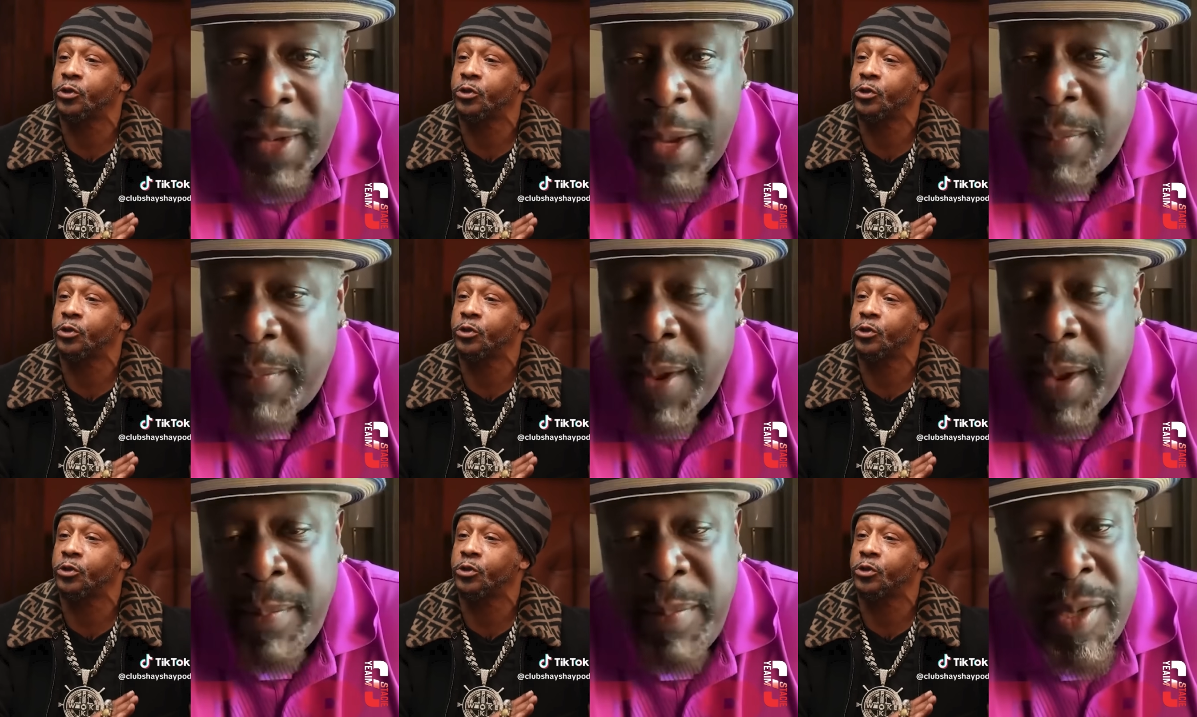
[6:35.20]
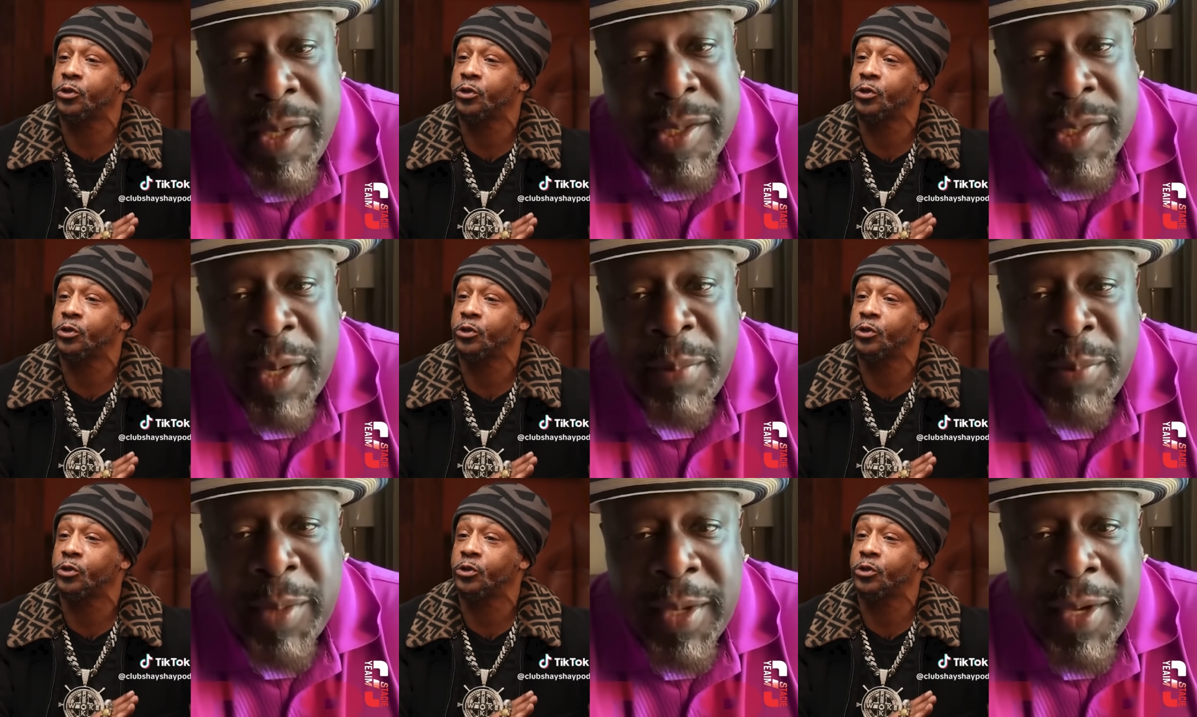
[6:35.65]
Speaker 1: there may be
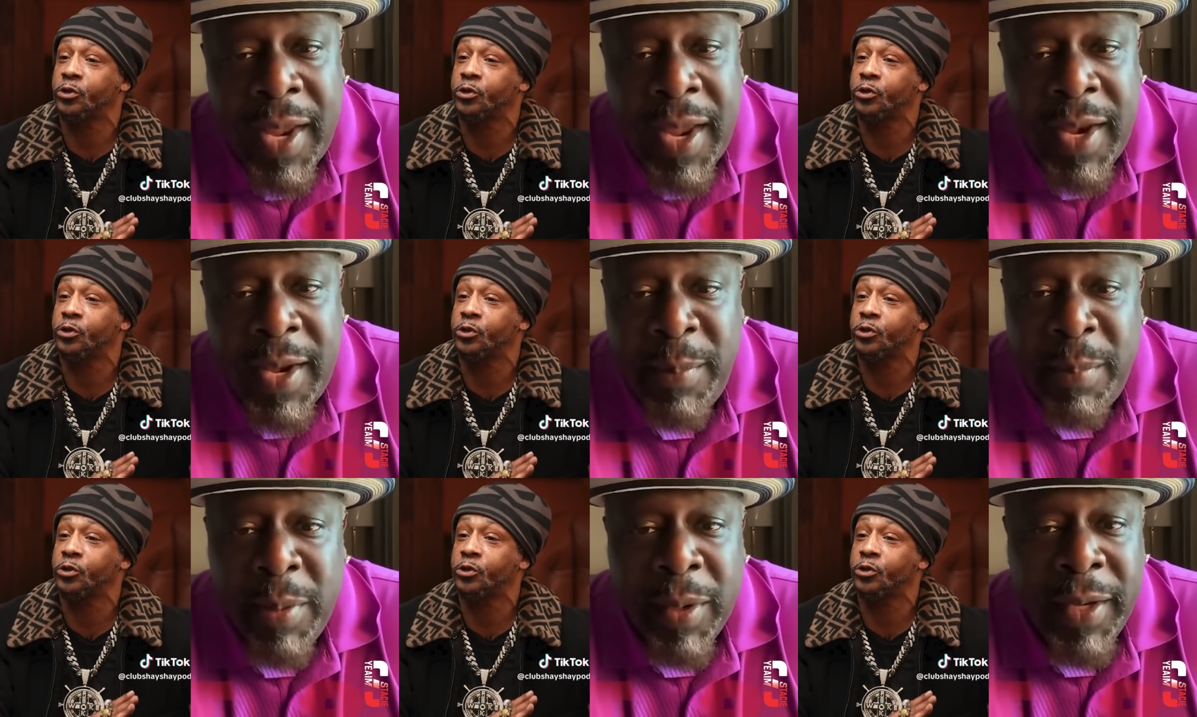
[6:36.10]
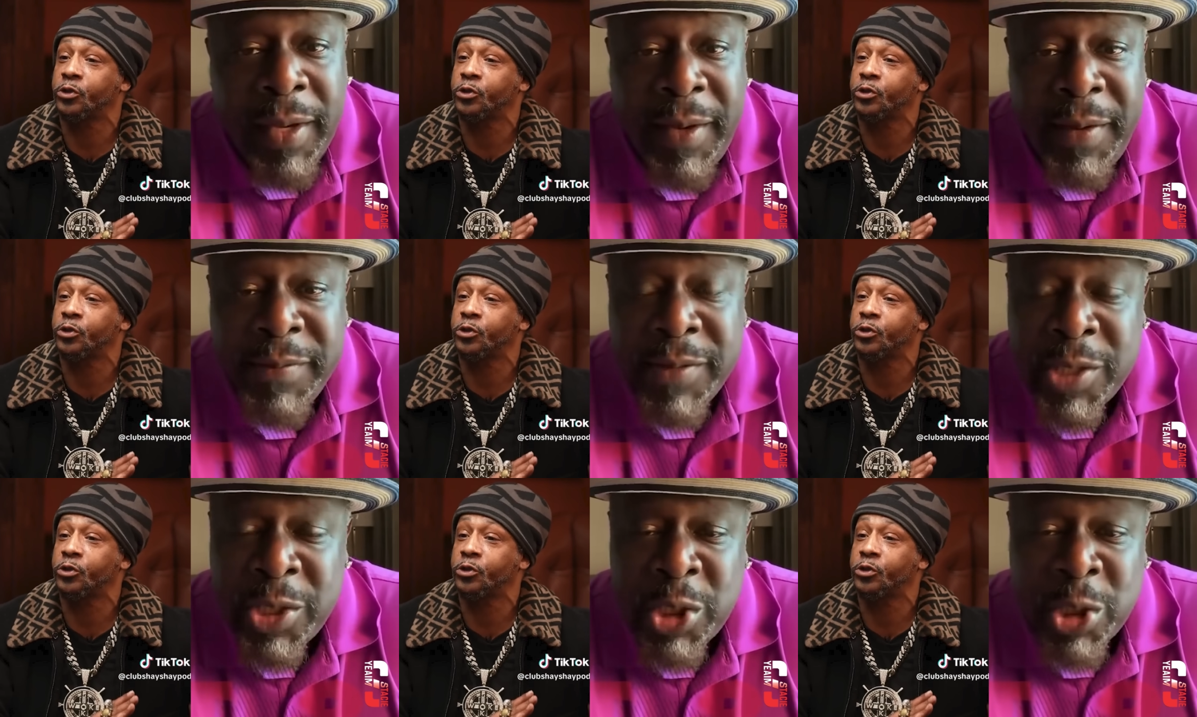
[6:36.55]
something that he
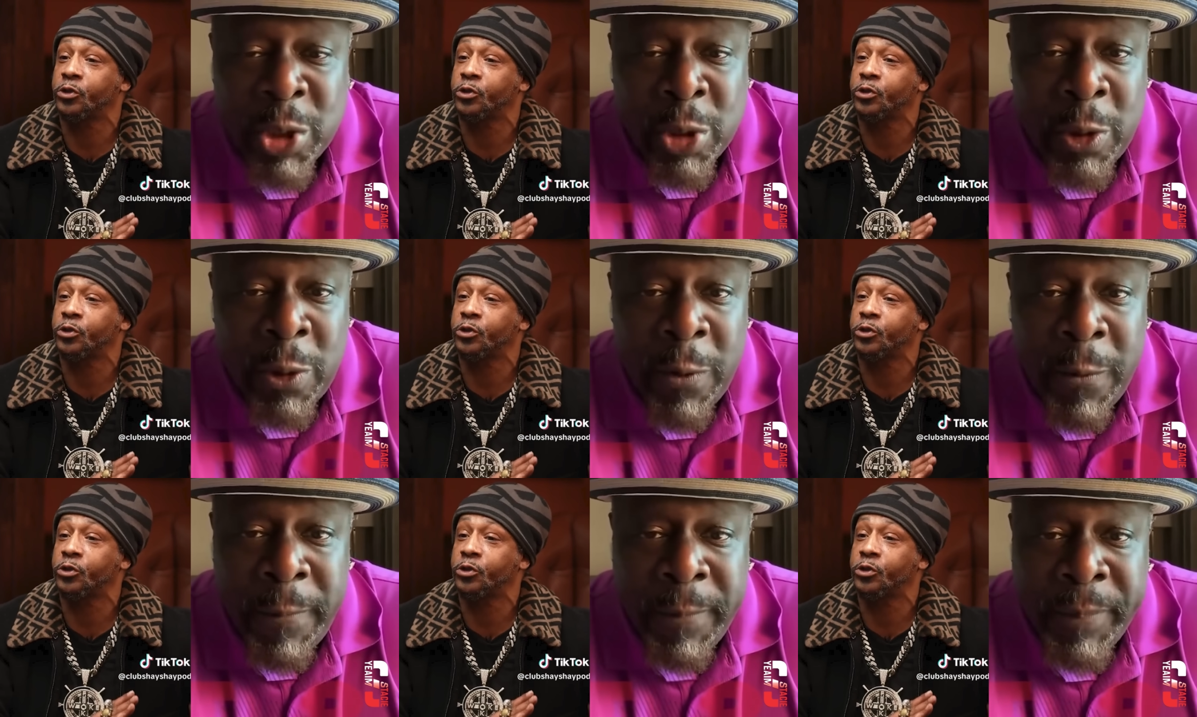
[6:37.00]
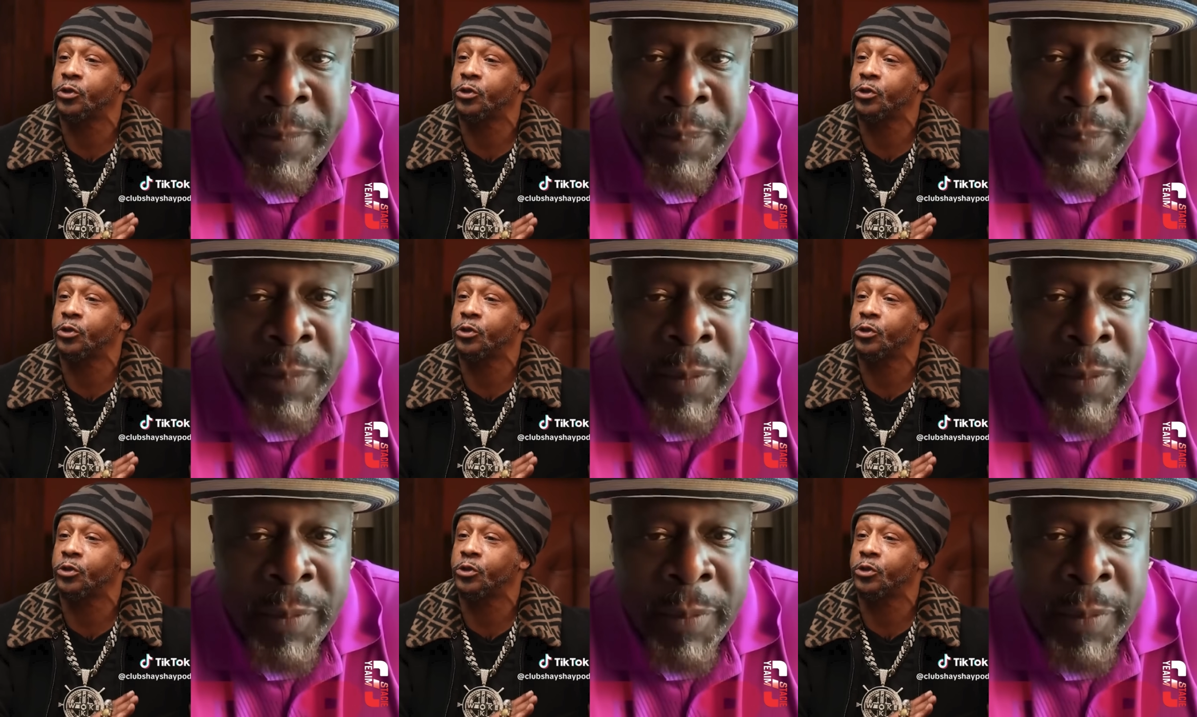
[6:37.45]
believes is true.